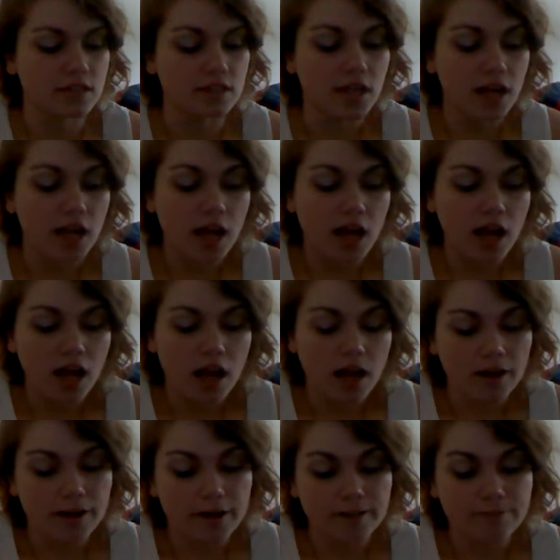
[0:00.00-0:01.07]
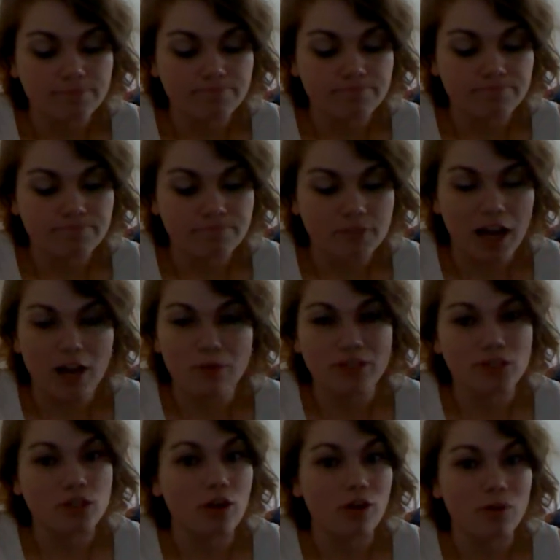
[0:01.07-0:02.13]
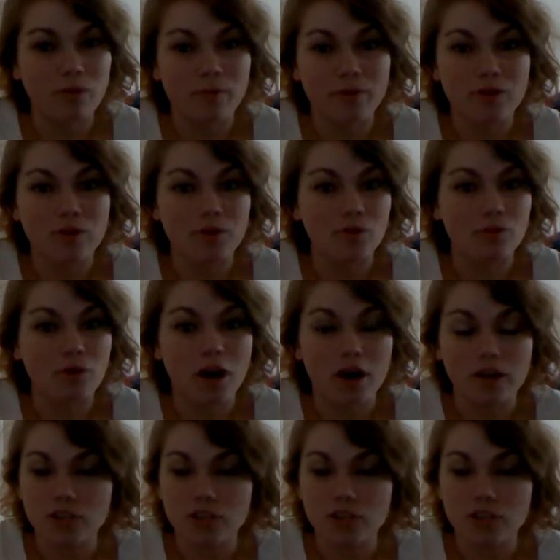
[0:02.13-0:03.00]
And I wish all the women who are